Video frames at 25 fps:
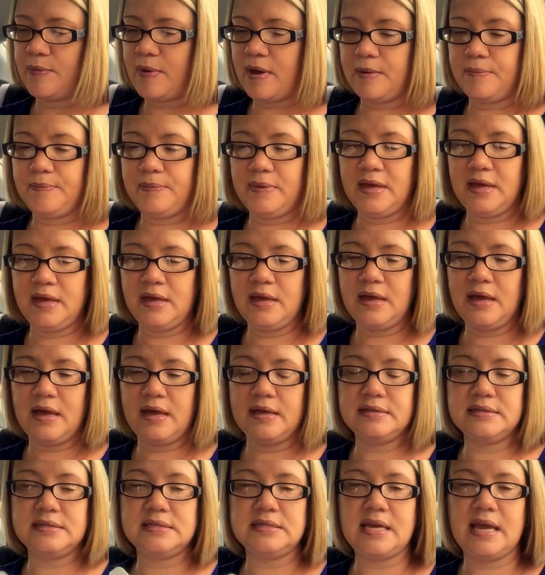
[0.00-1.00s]
but me
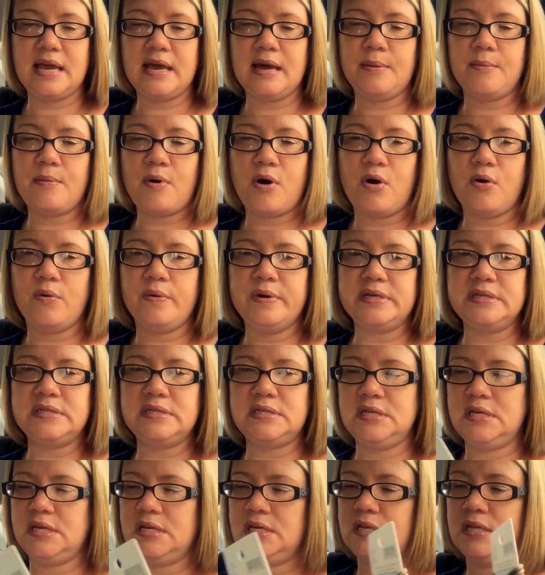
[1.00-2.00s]
and Sam
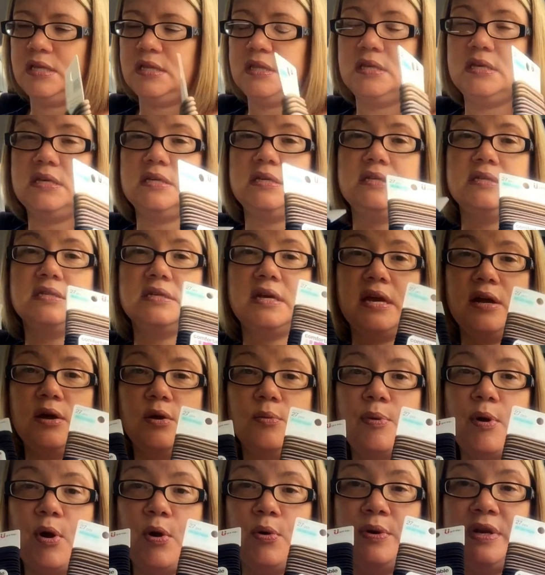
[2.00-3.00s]
always need these
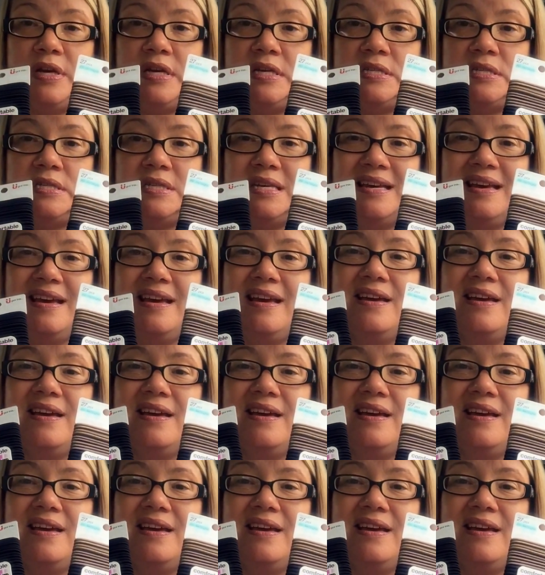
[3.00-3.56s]
hair ponies.